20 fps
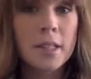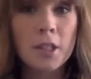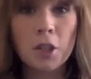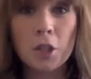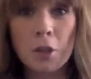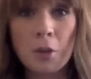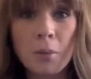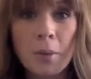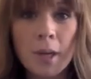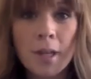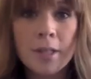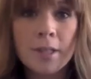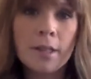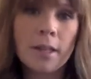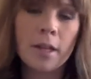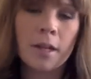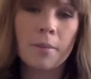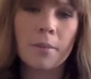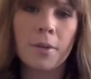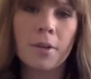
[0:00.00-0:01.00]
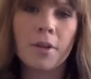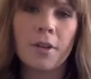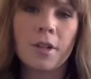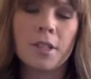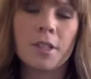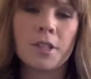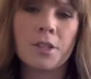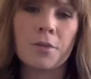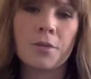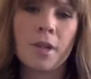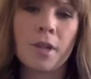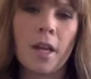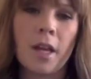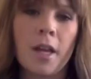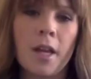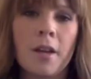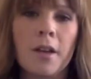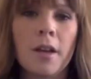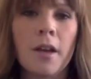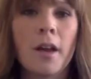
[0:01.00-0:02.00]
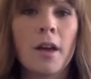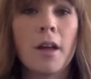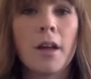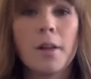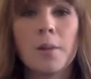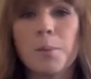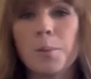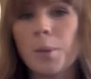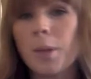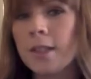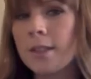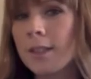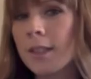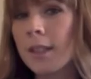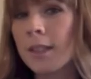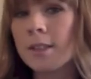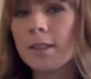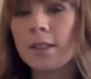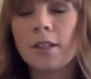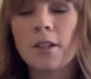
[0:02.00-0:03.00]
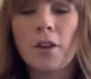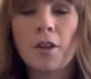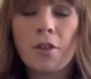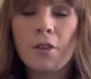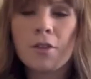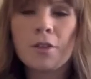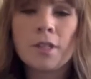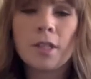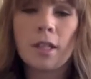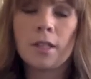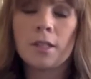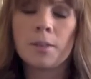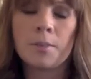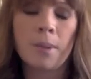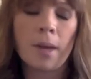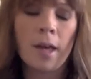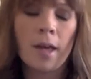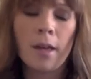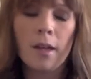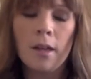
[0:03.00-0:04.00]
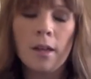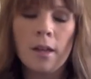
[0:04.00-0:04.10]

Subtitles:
new ways that I'm learning to rely on God and blessings and all those things. But